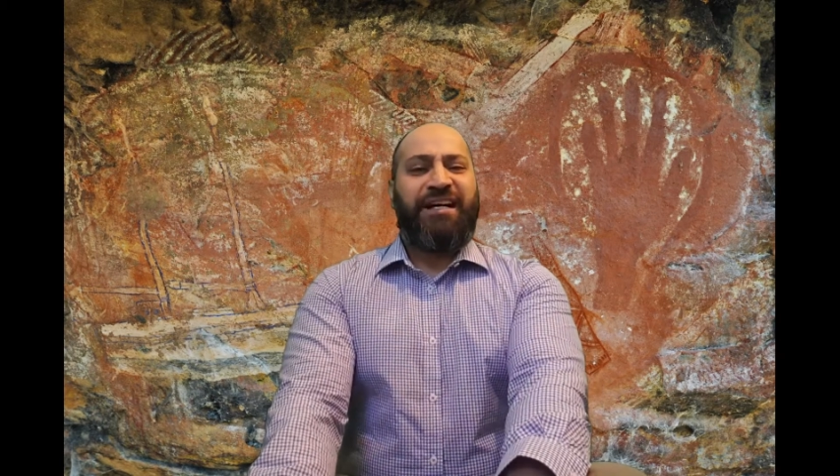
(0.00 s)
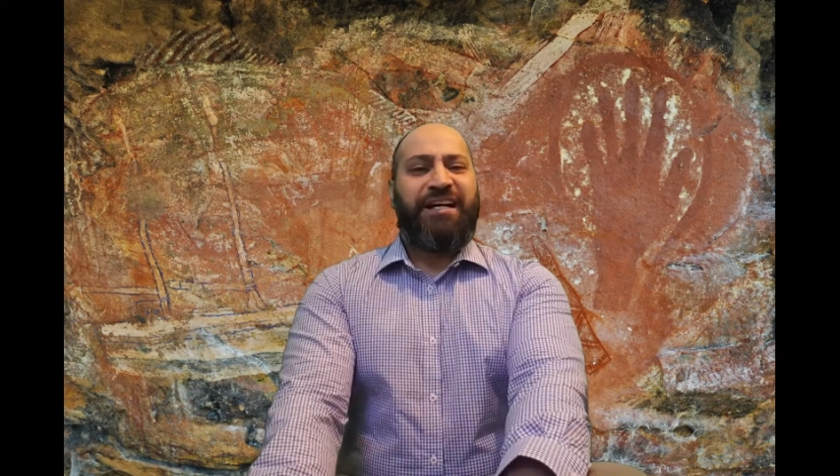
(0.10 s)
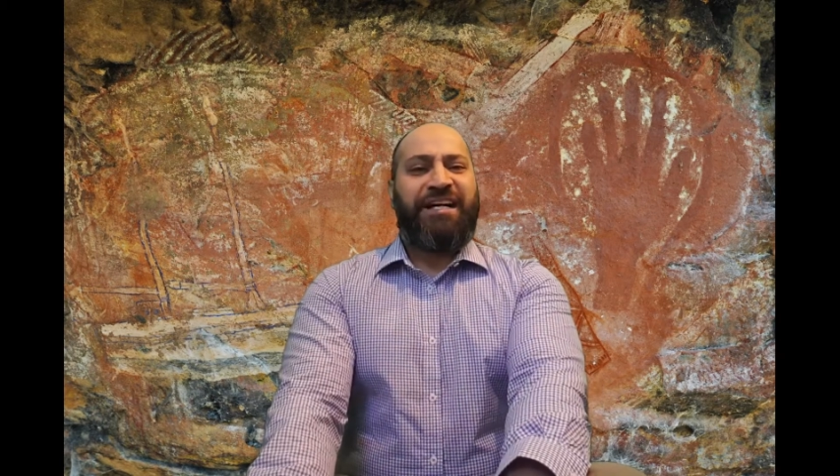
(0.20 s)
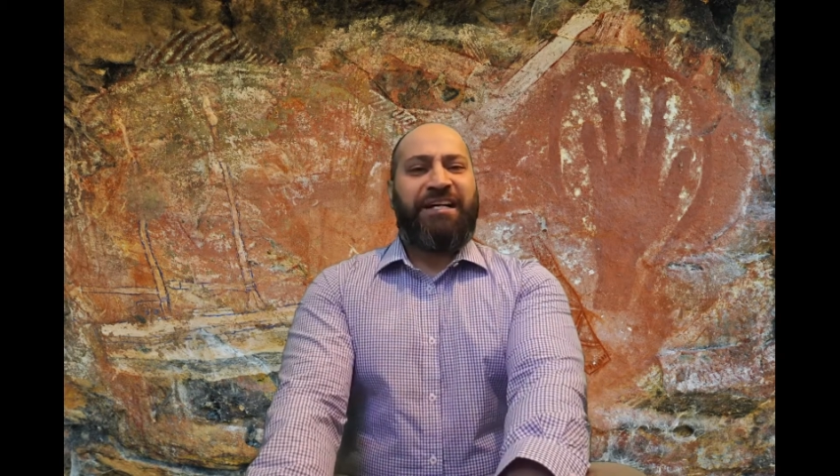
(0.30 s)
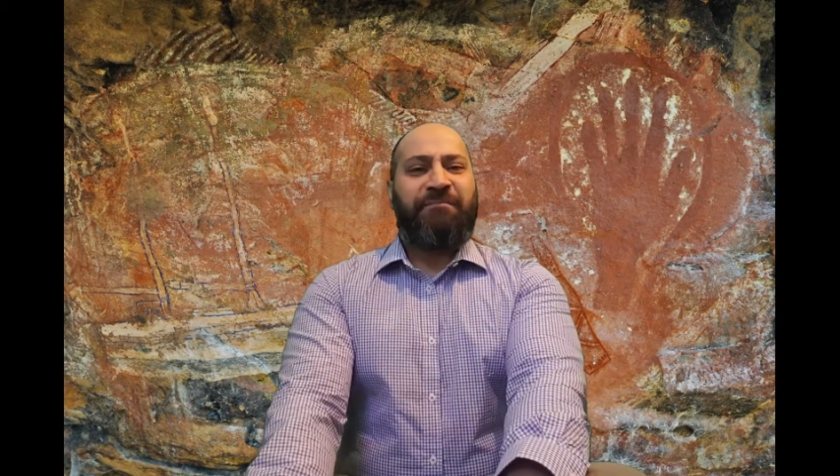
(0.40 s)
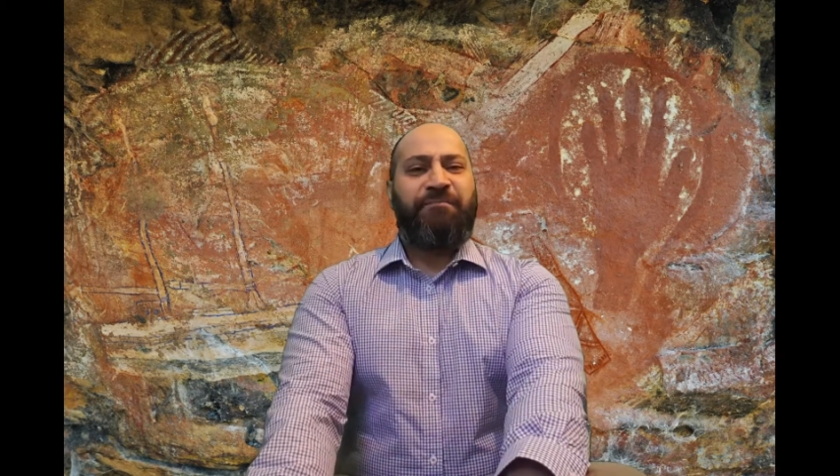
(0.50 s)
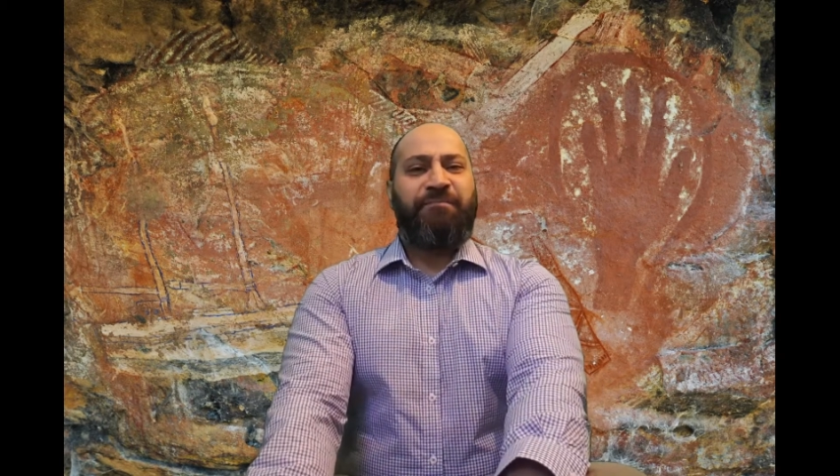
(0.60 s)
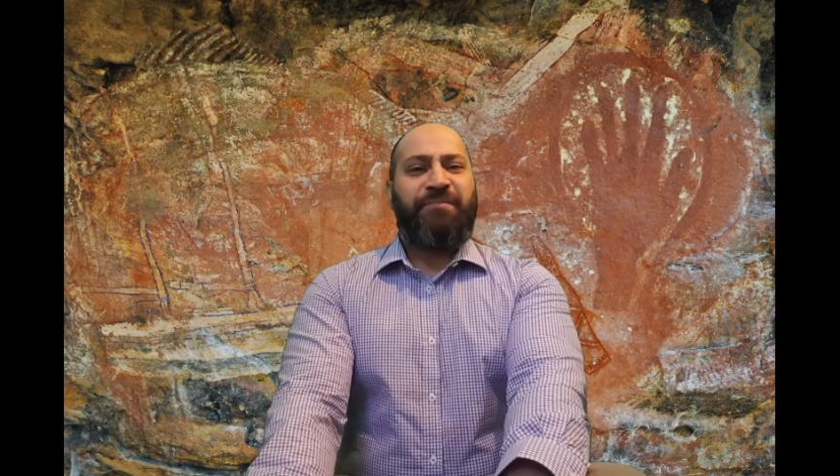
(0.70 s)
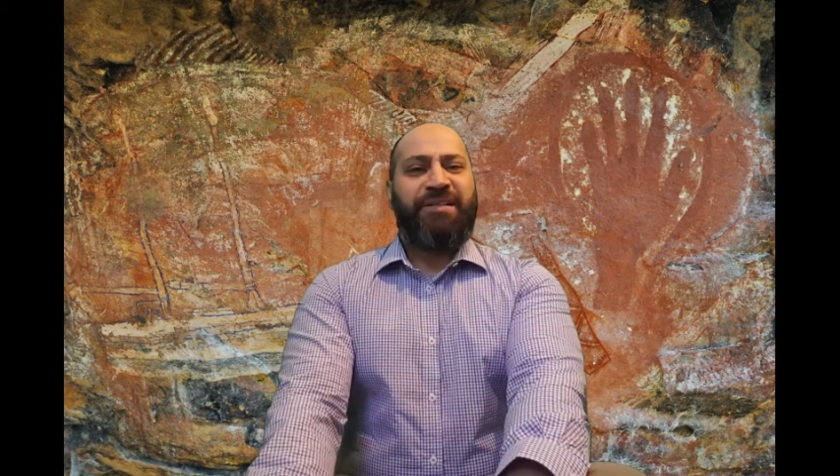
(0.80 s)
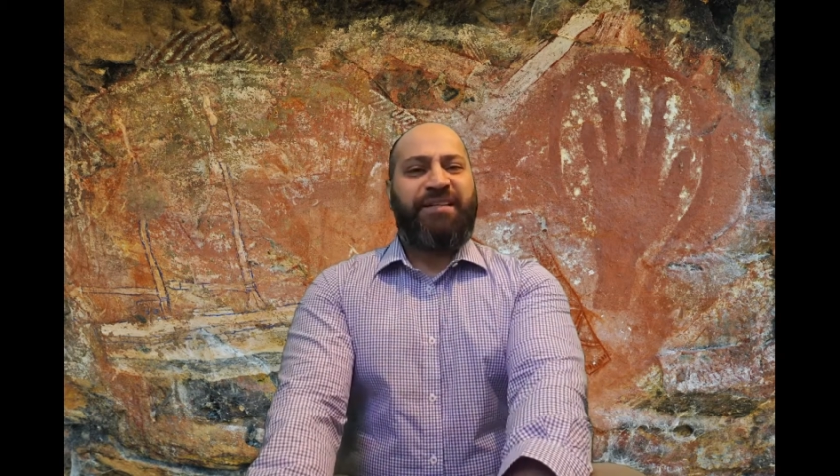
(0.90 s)

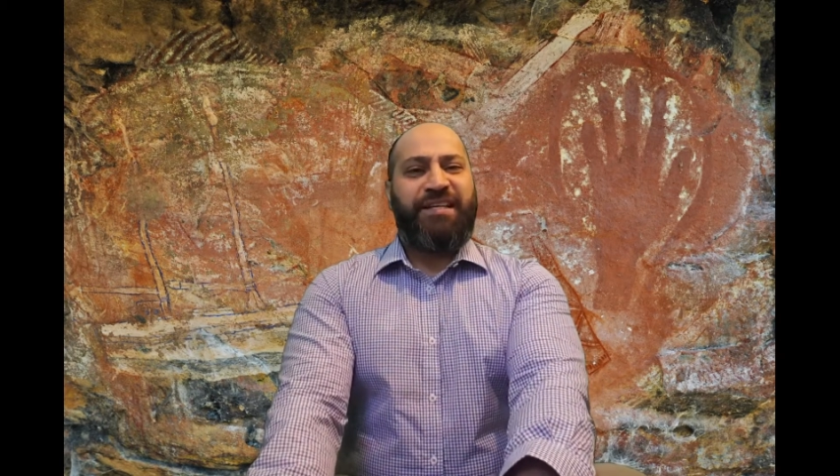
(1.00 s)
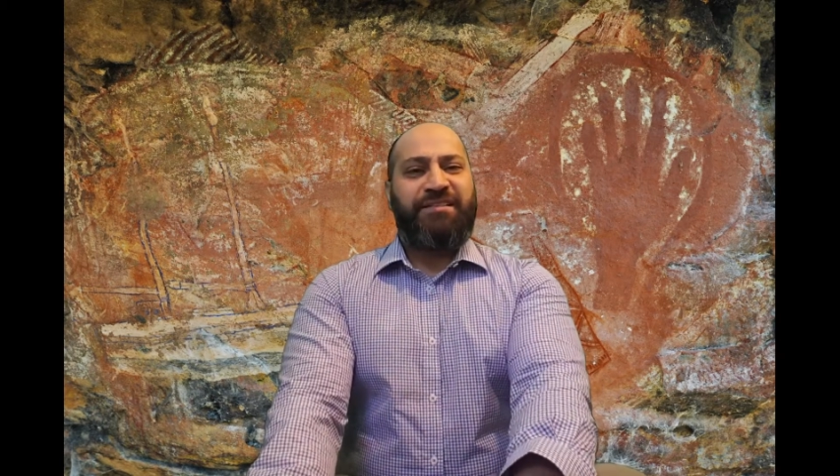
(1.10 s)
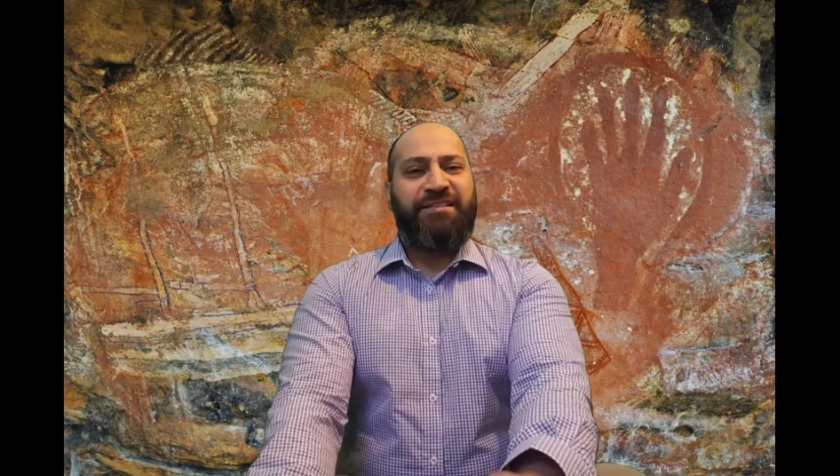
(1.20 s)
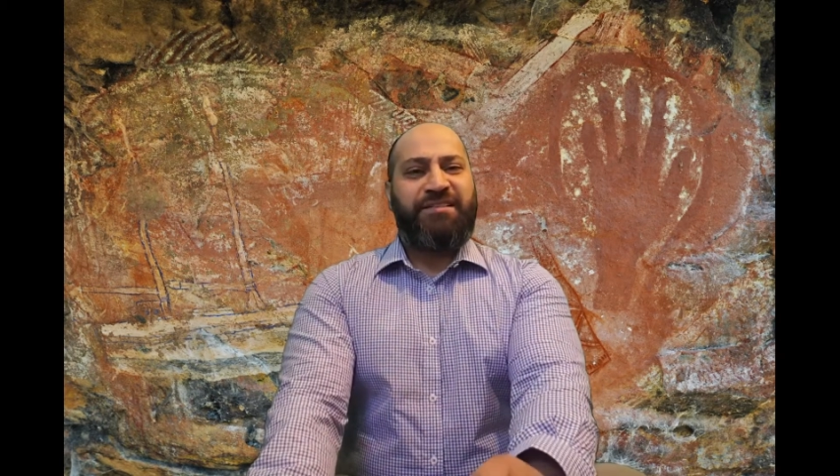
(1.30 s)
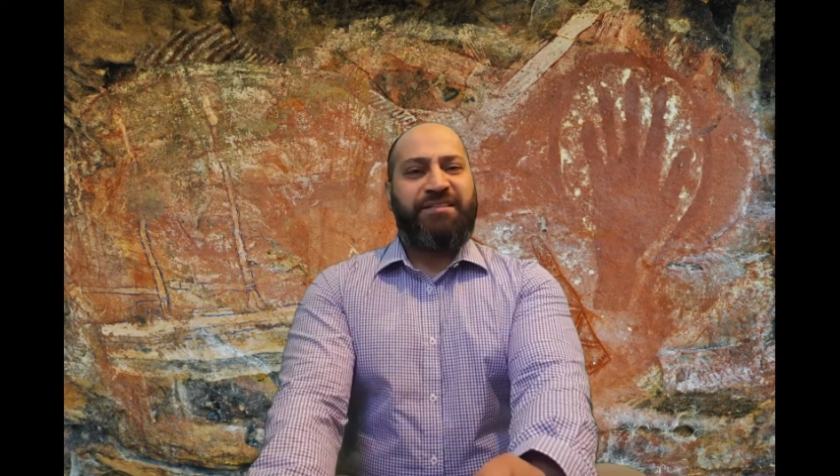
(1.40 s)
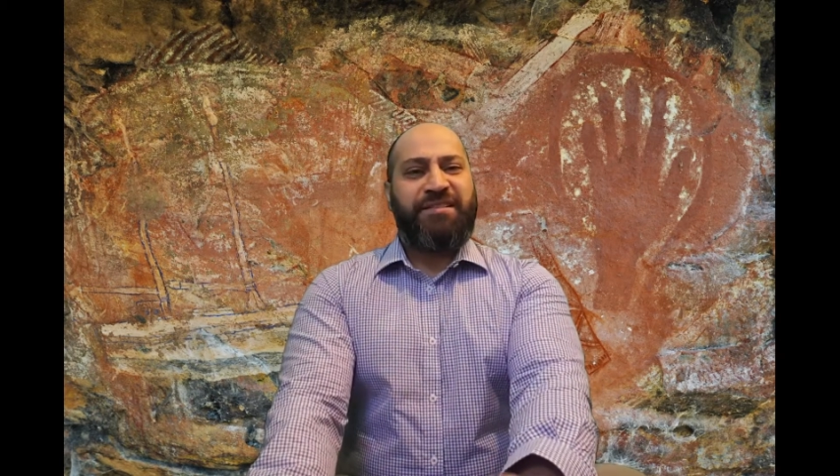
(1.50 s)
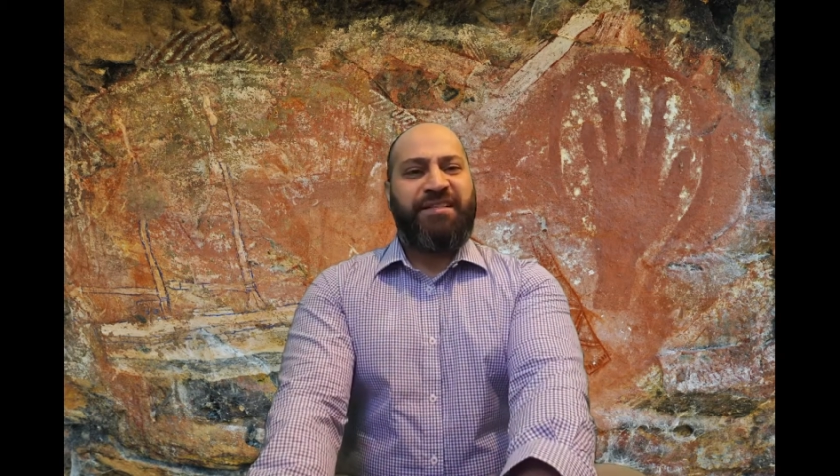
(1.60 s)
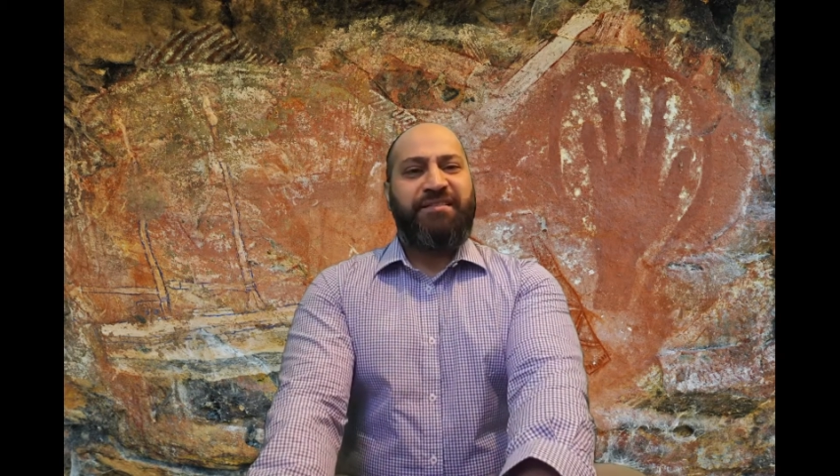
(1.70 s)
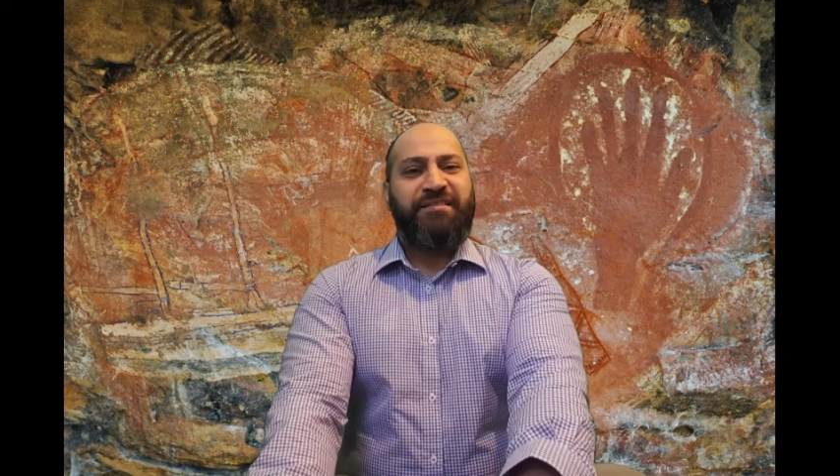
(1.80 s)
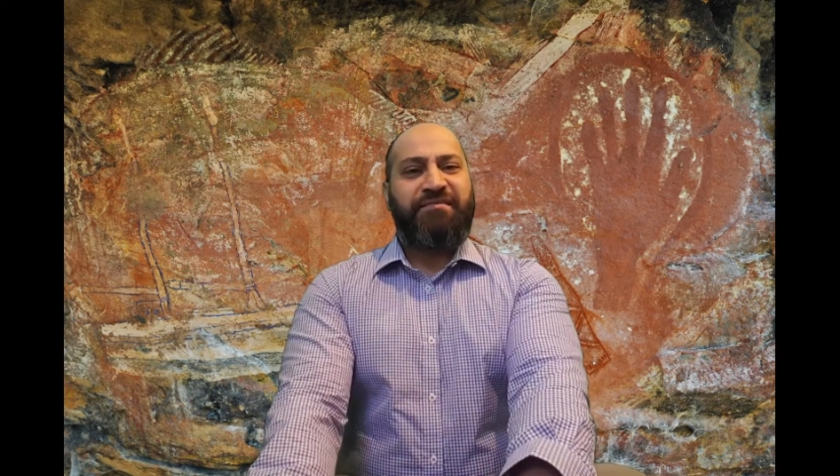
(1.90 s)
but then to
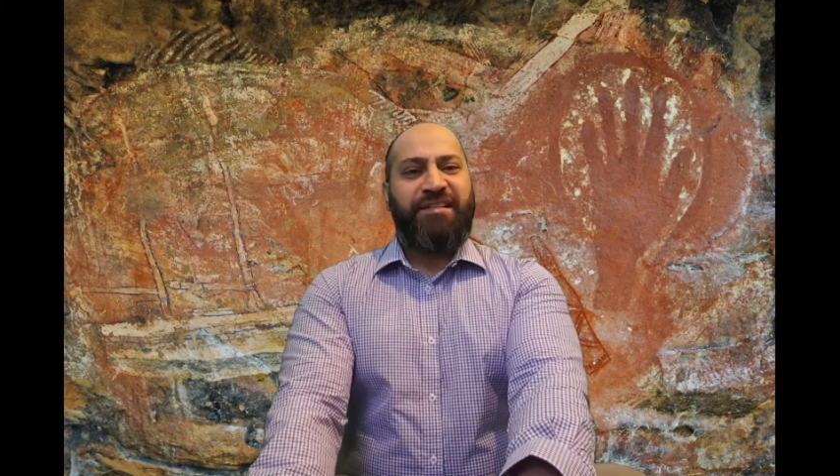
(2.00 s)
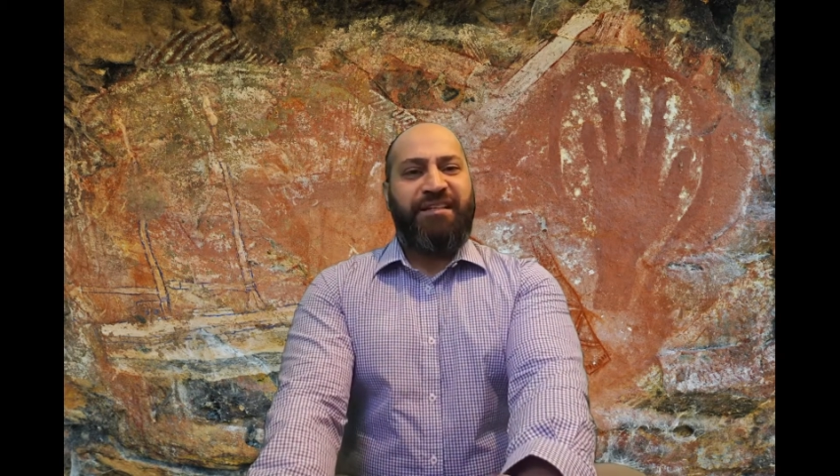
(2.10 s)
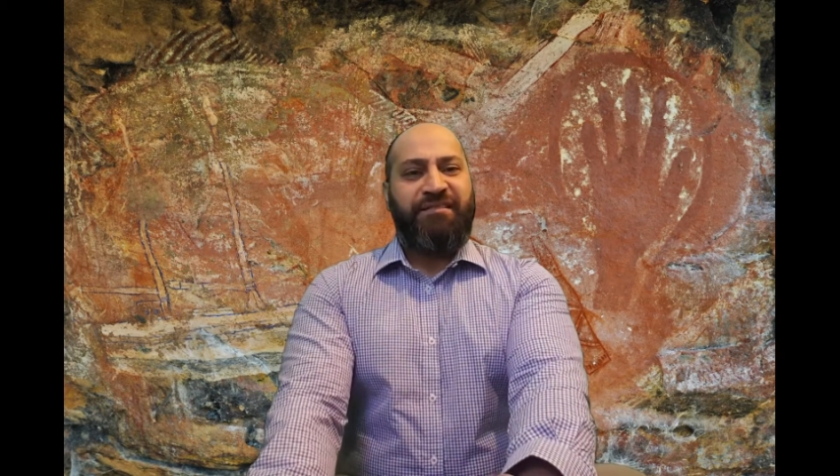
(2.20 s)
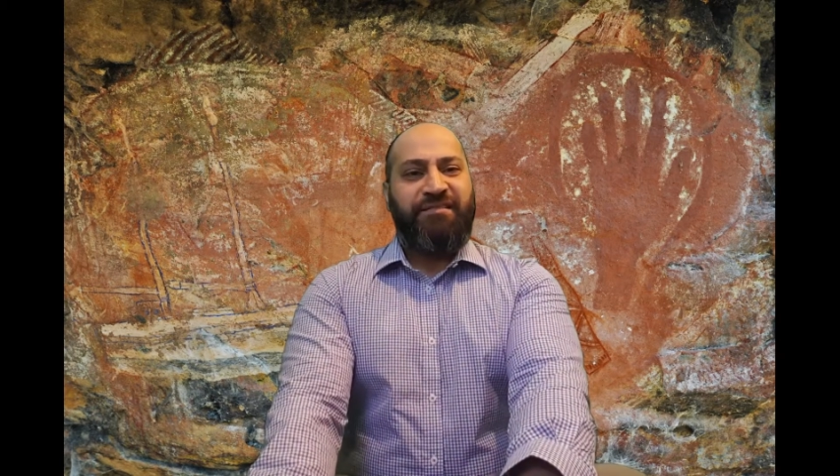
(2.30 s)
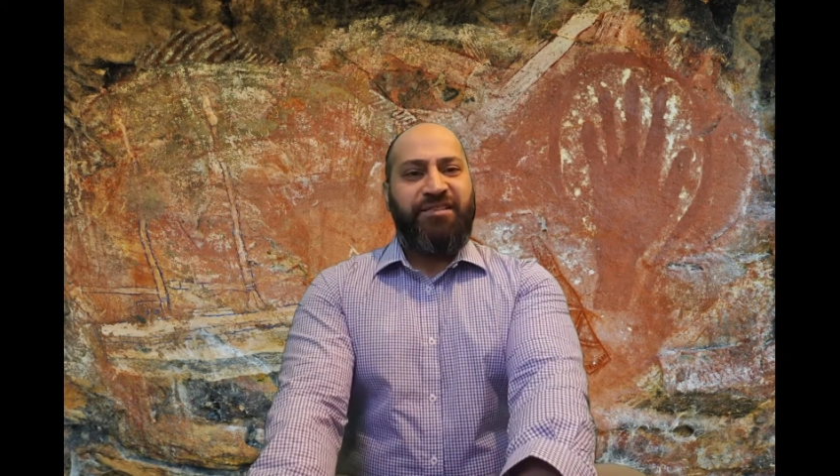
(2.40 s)
see the